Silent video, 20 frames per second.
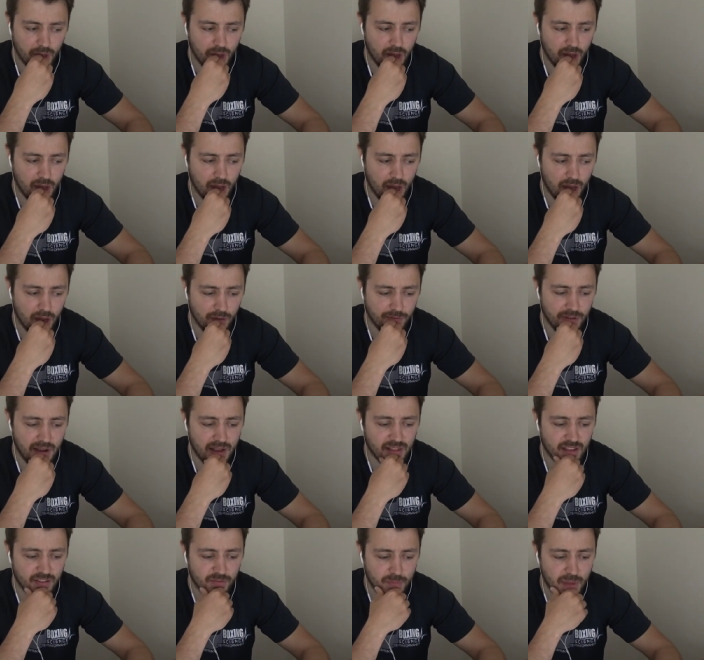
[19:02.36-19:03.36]
uh,
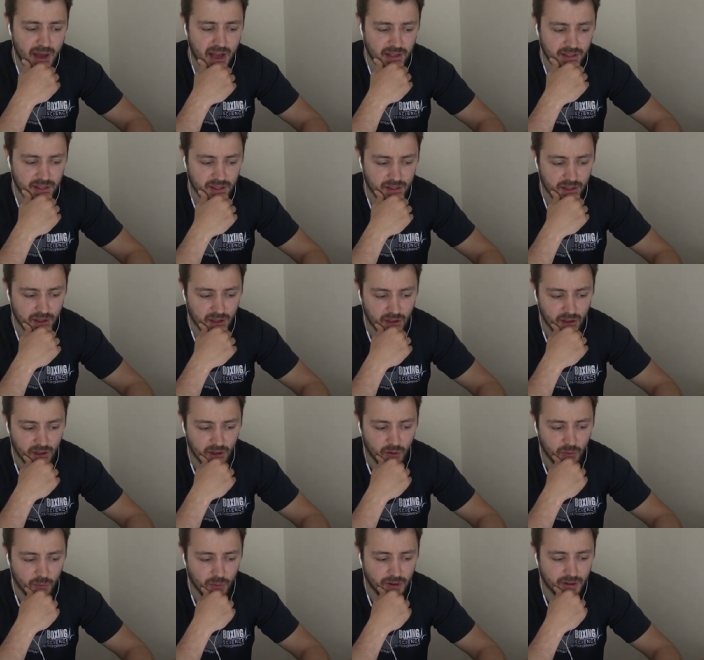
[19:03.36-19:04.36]
effective mass,
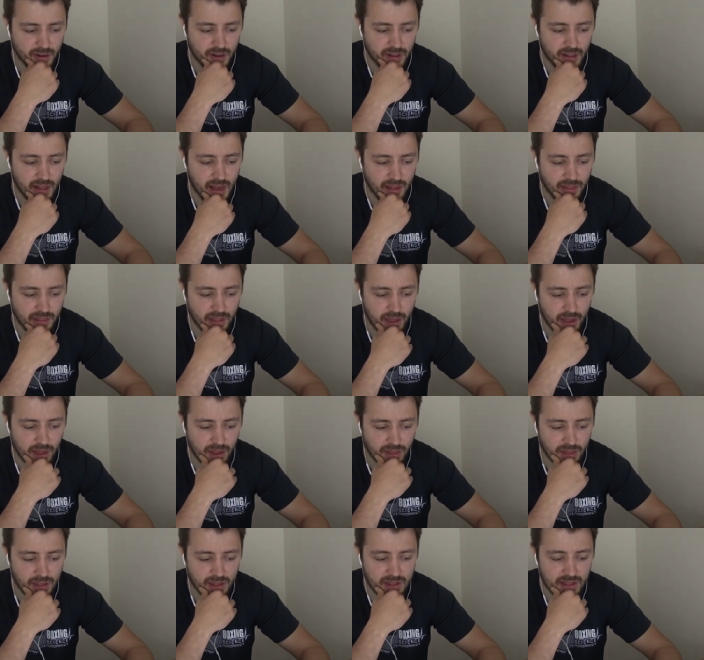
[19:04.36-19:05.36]
which is like the,
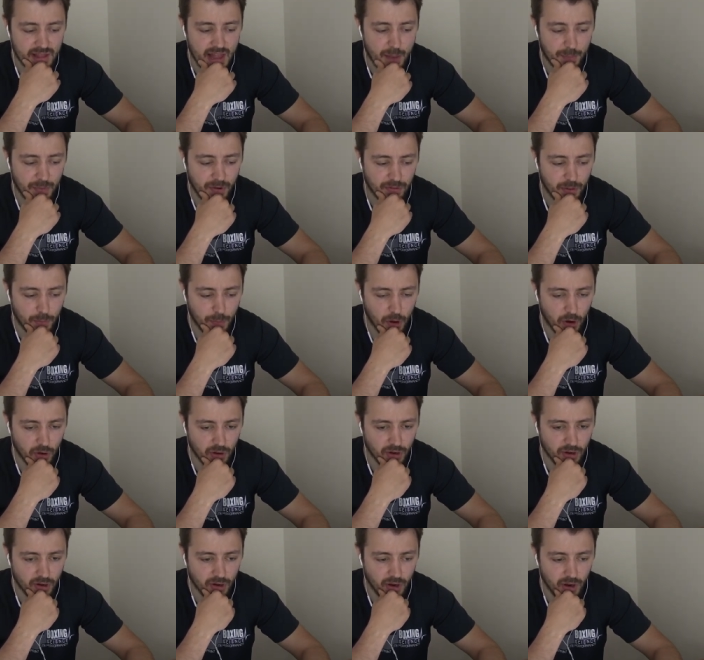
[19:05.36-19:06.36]
the snap of the
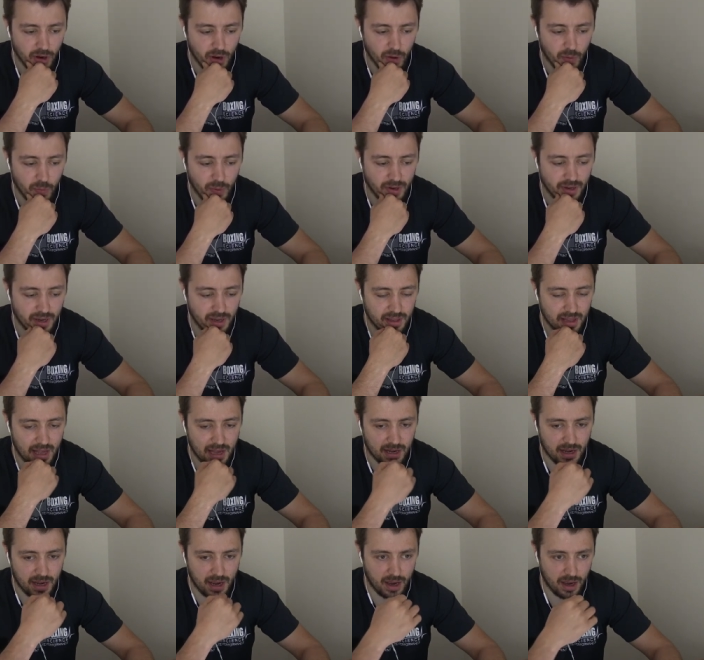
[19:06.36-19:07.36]
punch, which is
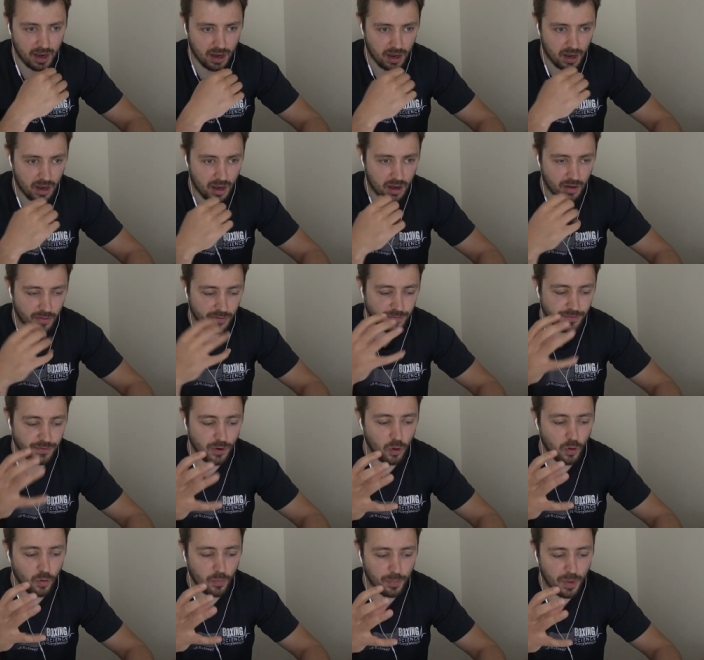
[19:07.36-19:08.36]
like a, a
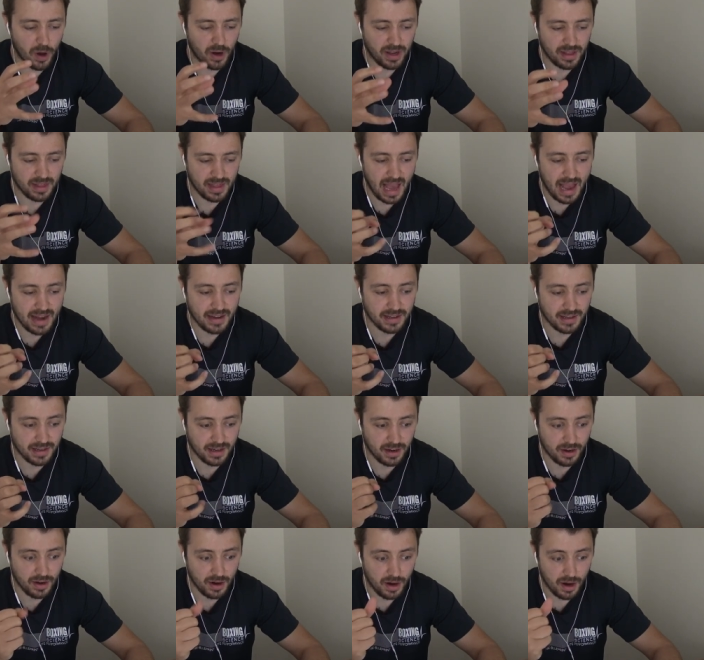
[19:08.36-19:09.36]
full body
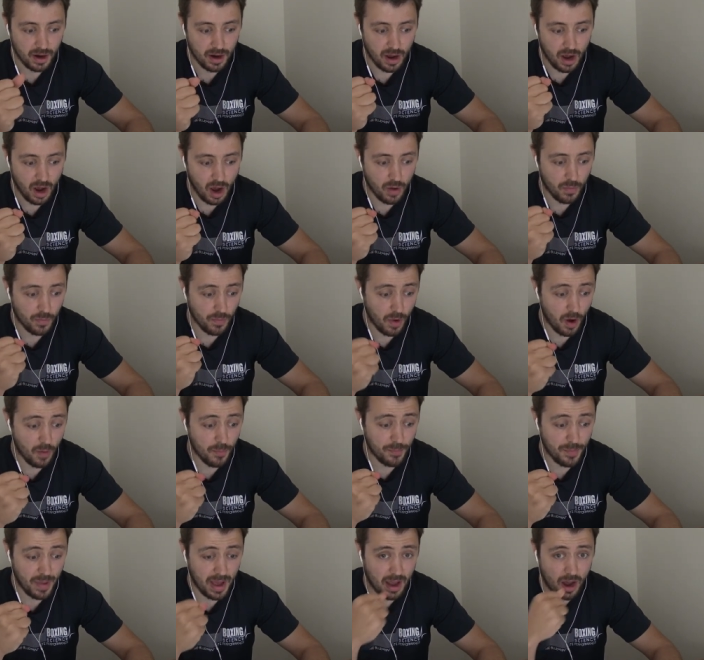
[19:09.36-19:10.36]
tension on,
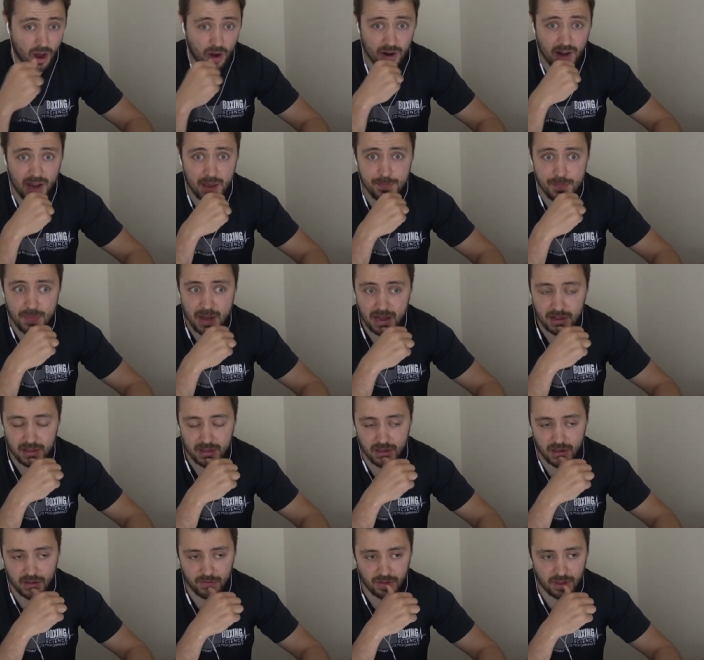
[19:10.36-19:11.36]
on bit on impact.
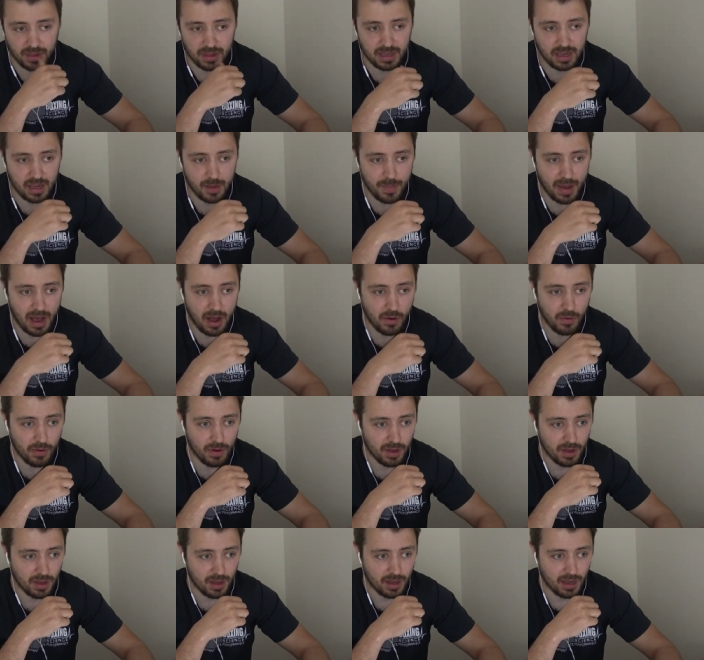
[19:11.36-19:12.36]
So if you think about
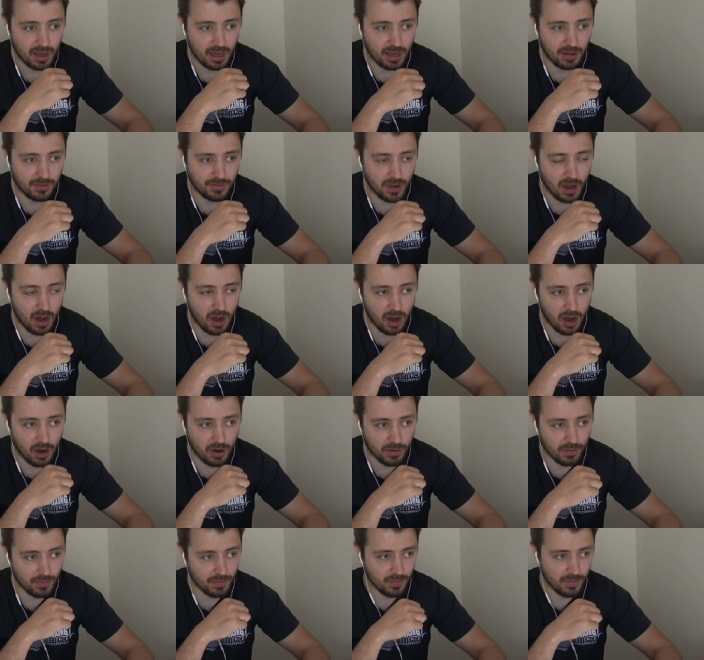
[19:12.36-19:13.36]
if
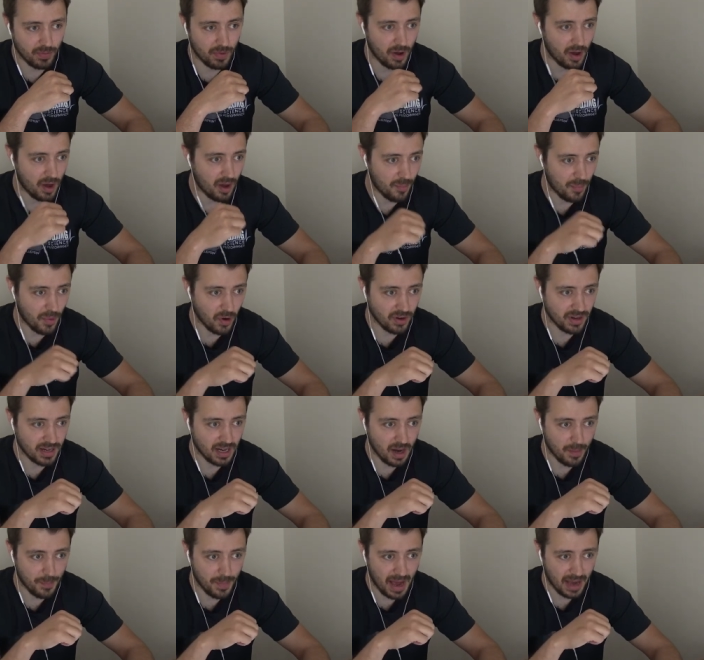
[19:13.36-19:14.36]
you're uh,
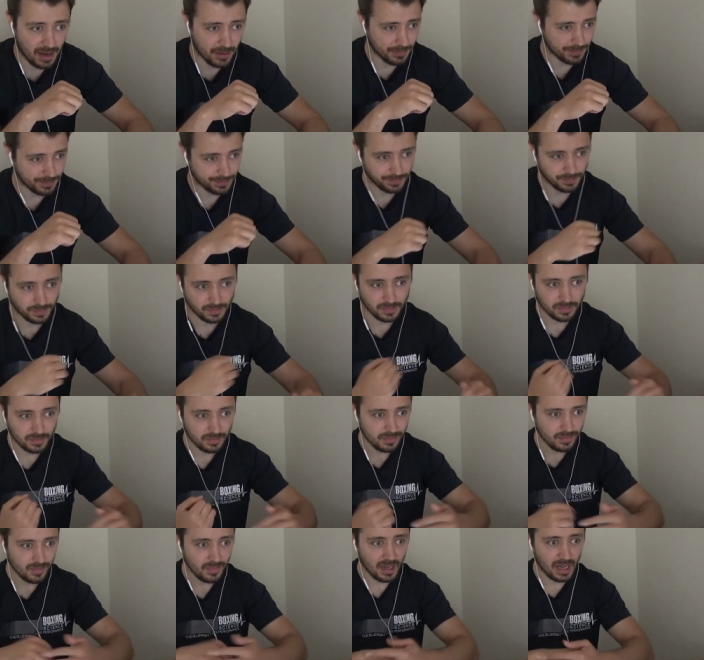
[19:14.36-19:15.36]
punching a bag,
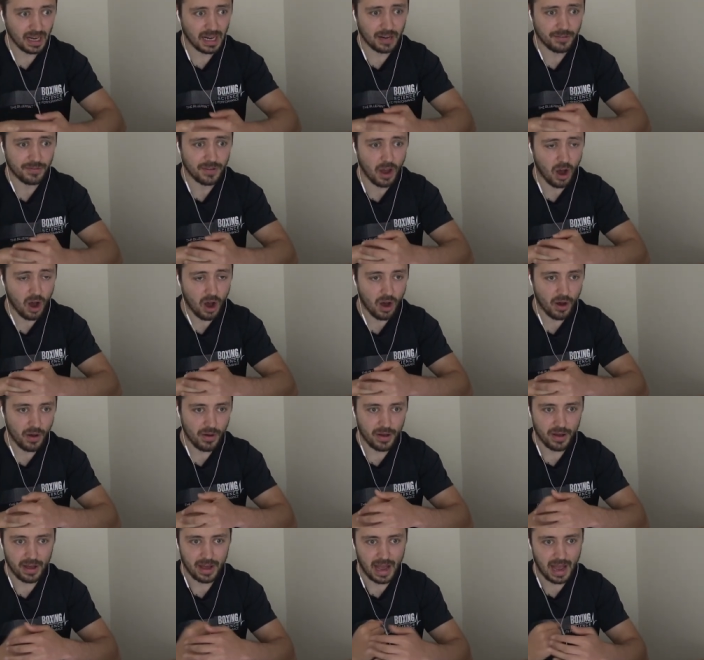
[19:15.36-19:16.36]
if your
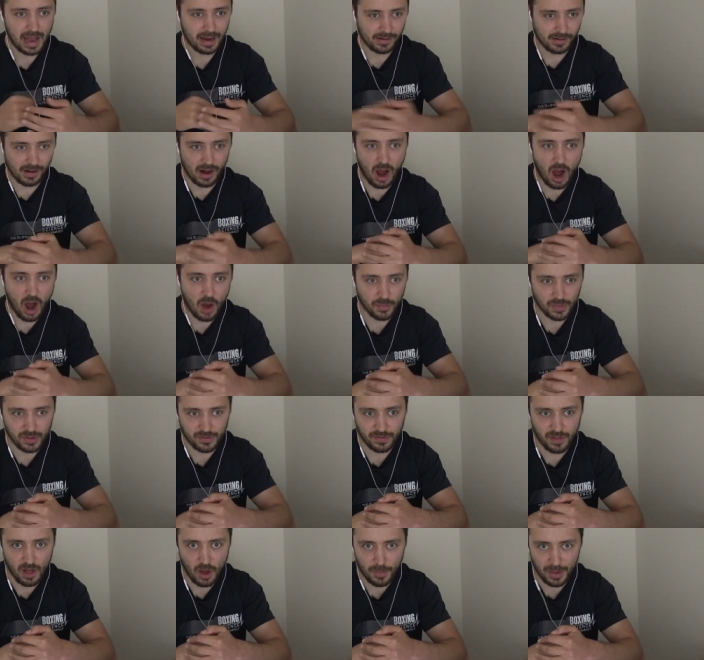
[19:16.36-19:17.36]
arms
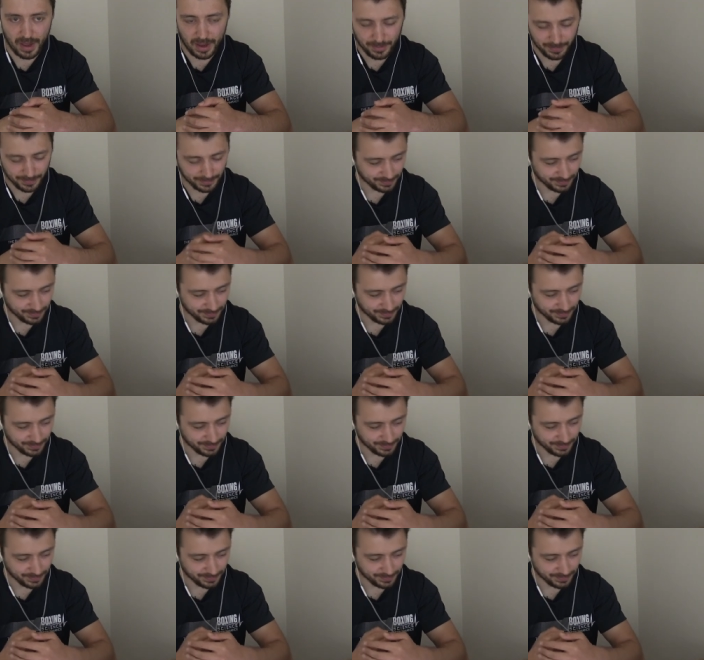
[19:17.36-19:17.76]
floppy,